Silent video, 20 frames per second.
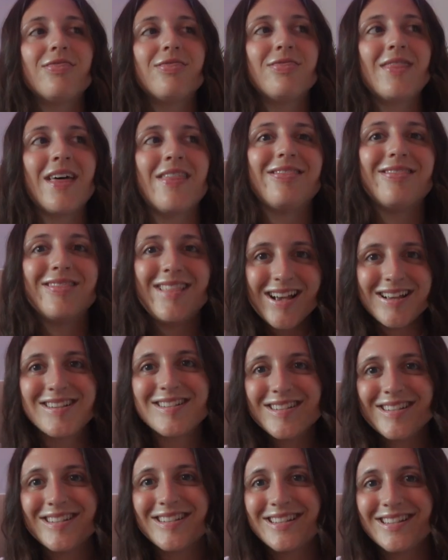then
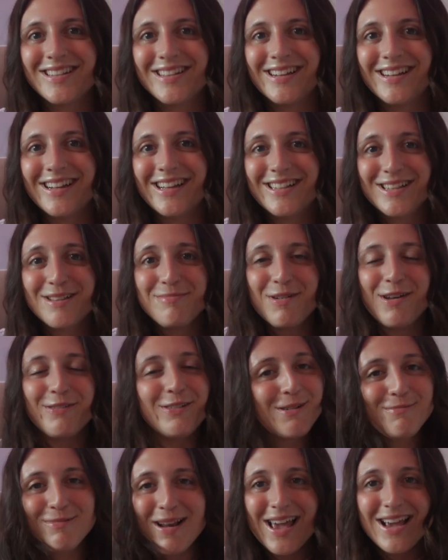this is the
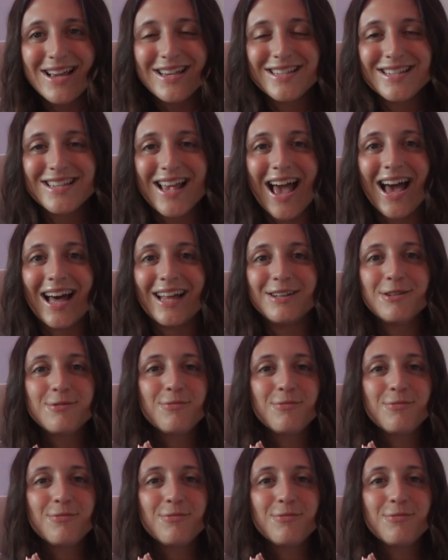perfect place. And